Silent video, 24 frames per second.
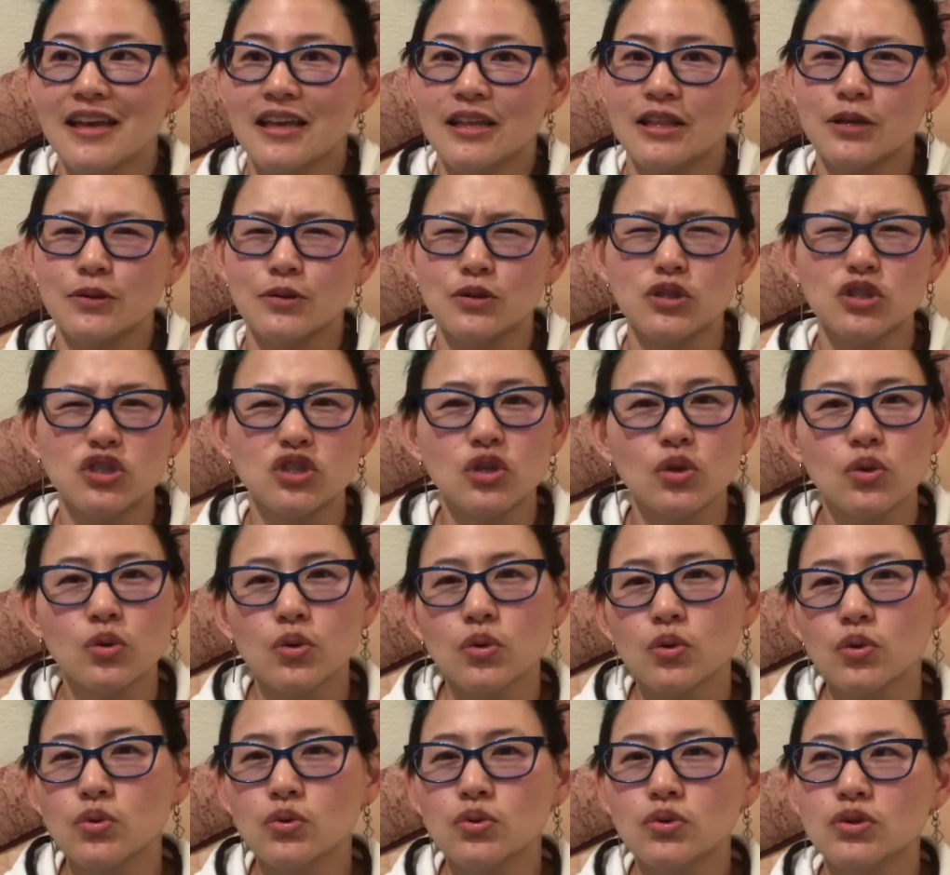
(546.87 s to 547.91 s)
They were so
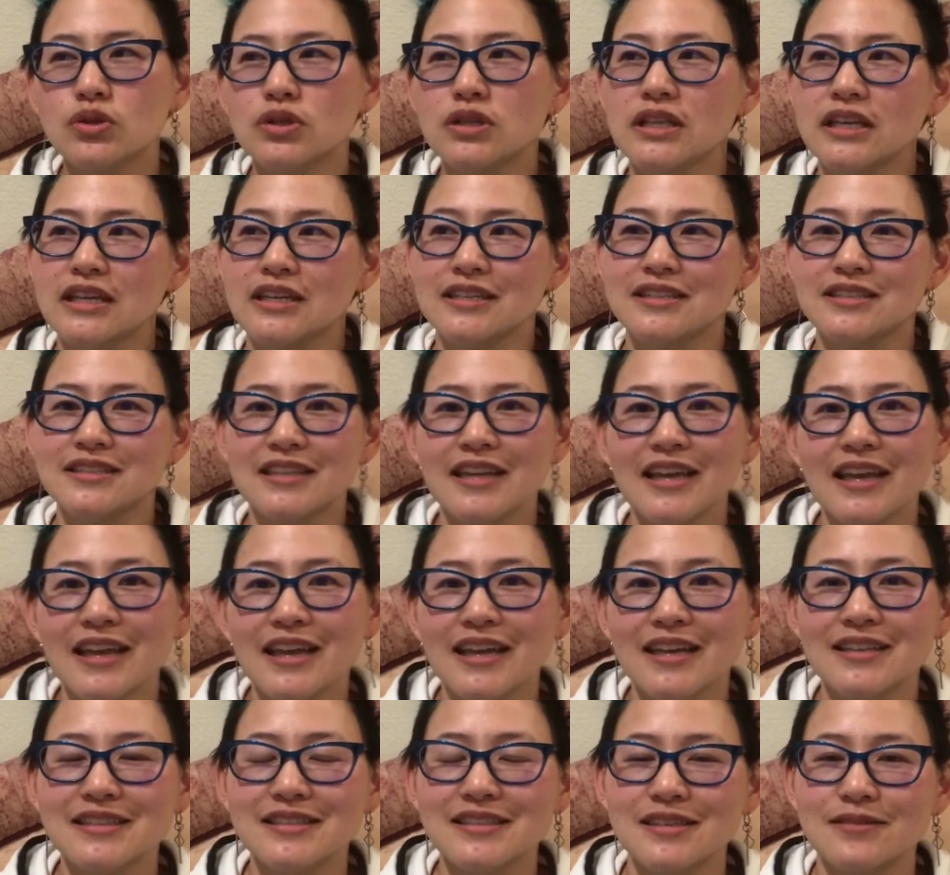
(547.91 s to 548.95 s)
cool. They could
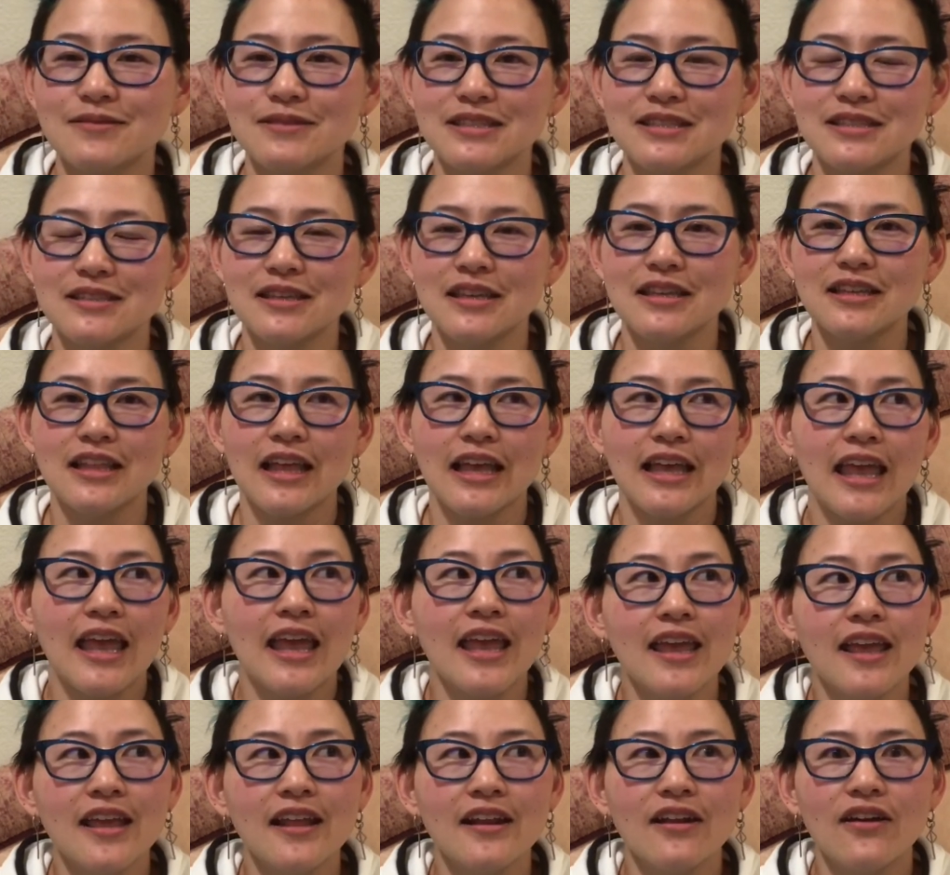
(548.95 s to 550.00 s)
dance. It was just, it like
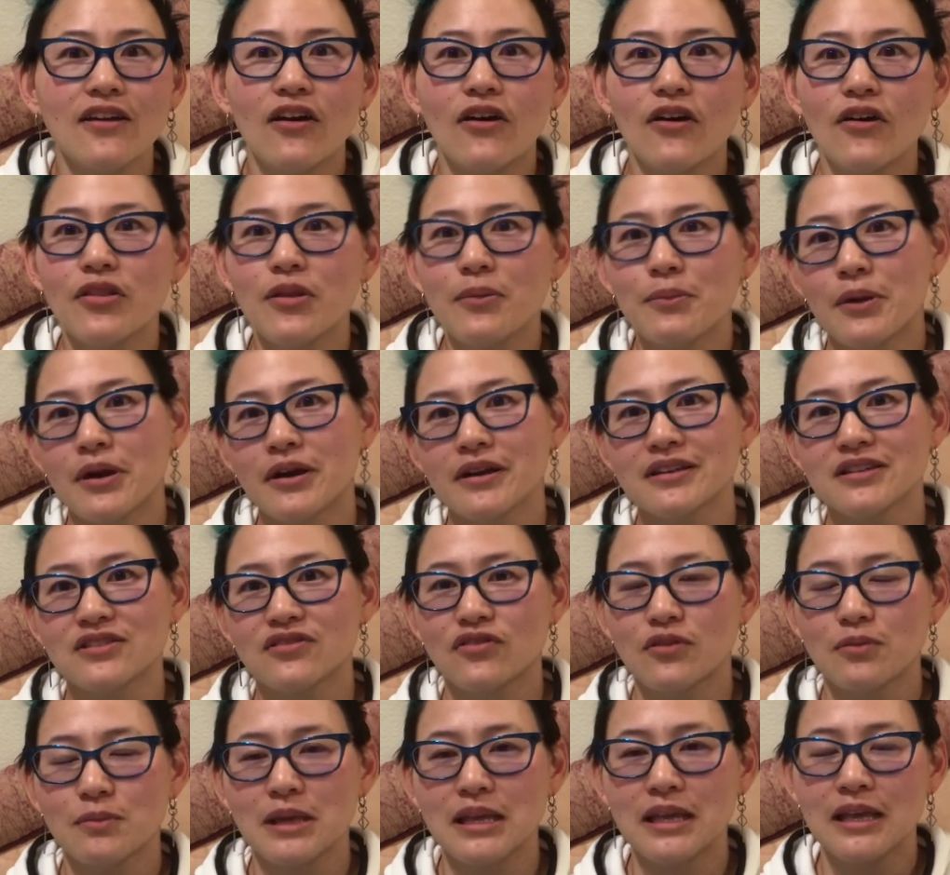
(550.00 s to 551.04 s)
hit all the marks
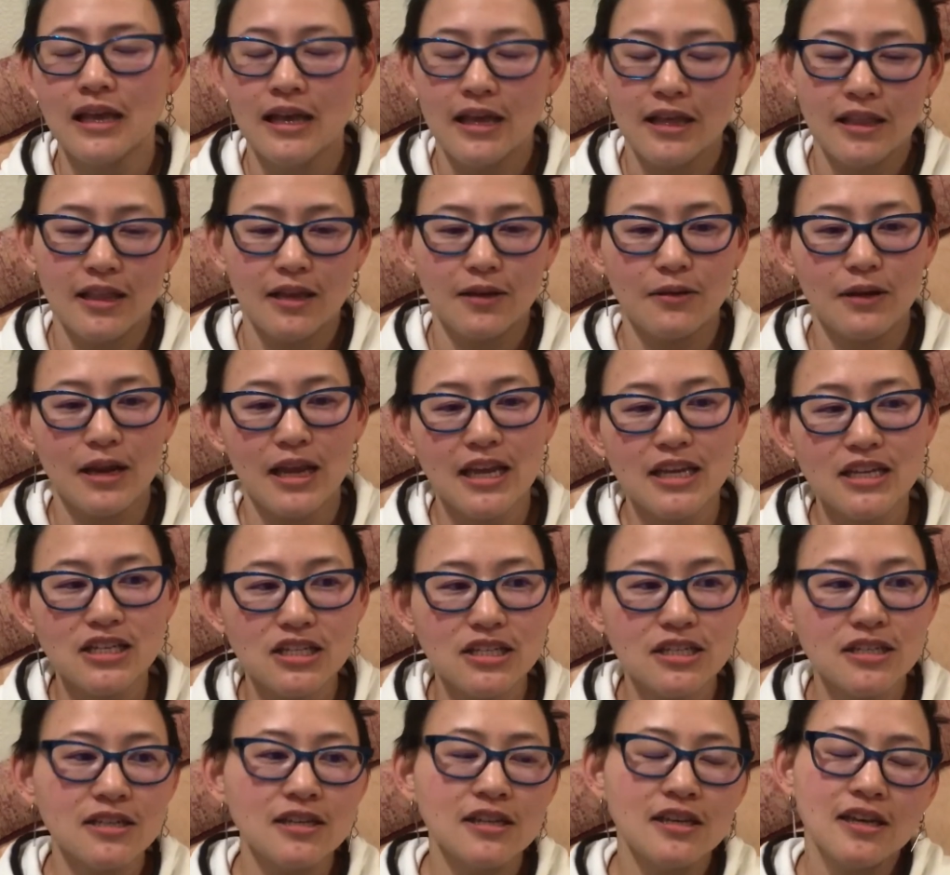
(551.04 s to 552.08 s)
for me. They were
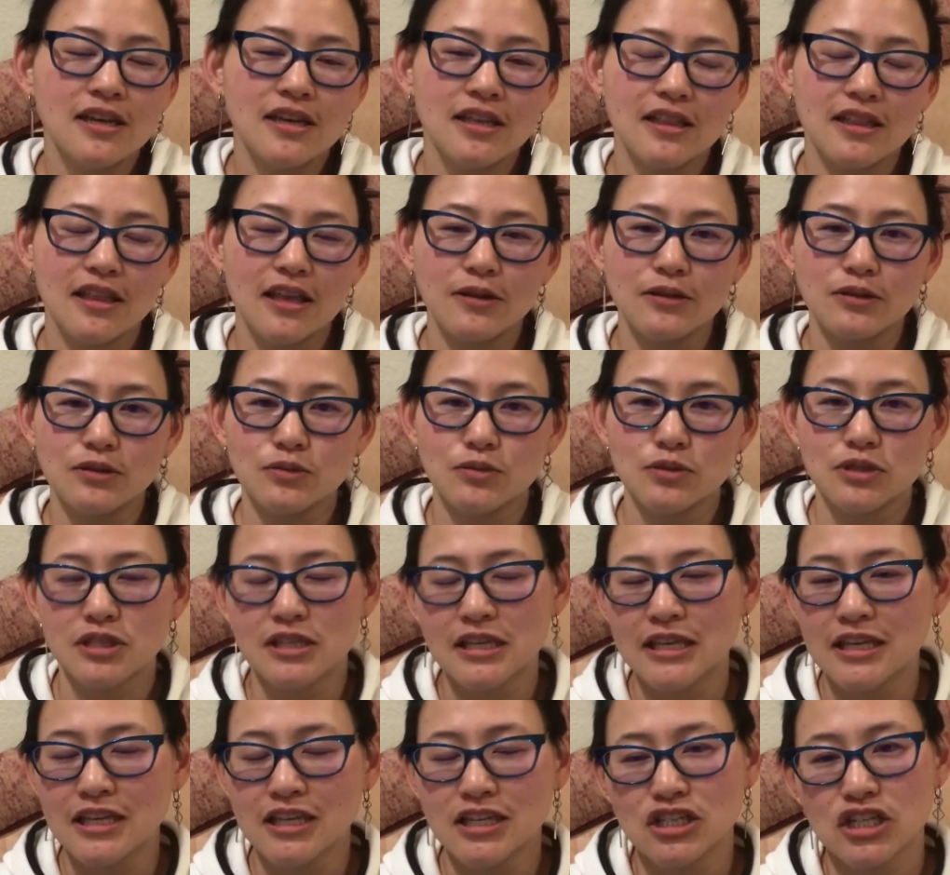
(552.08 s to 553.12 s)
Asian. They were
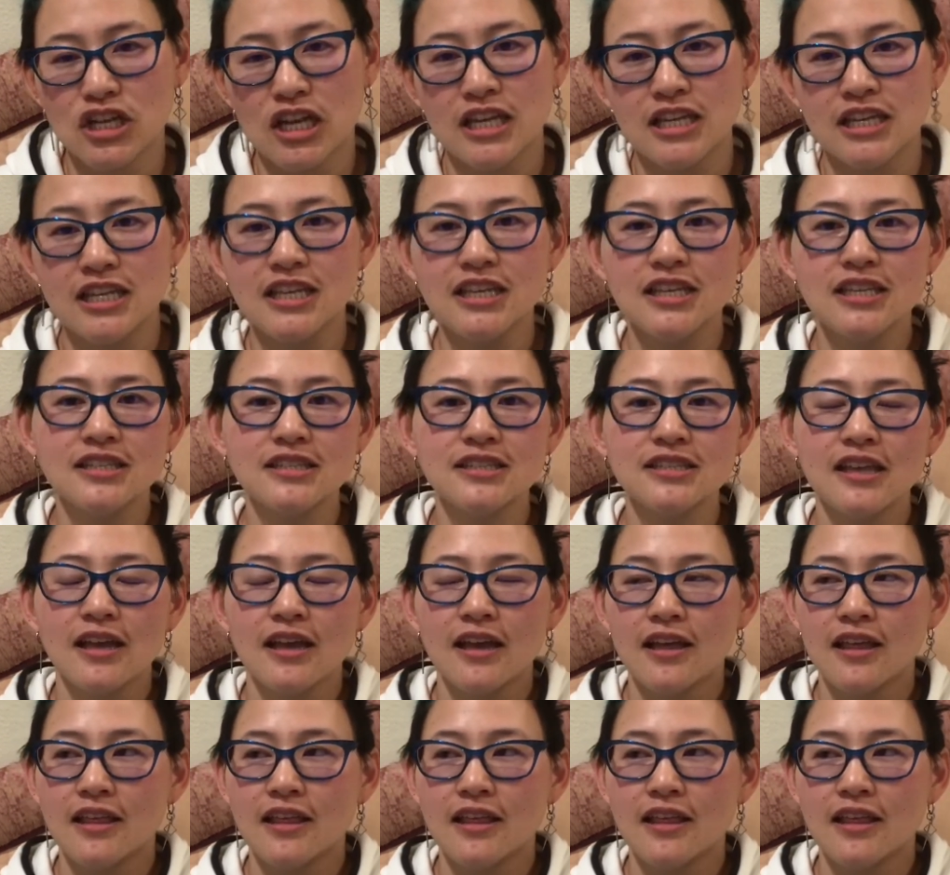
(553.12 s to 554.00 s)
singing in Chinese.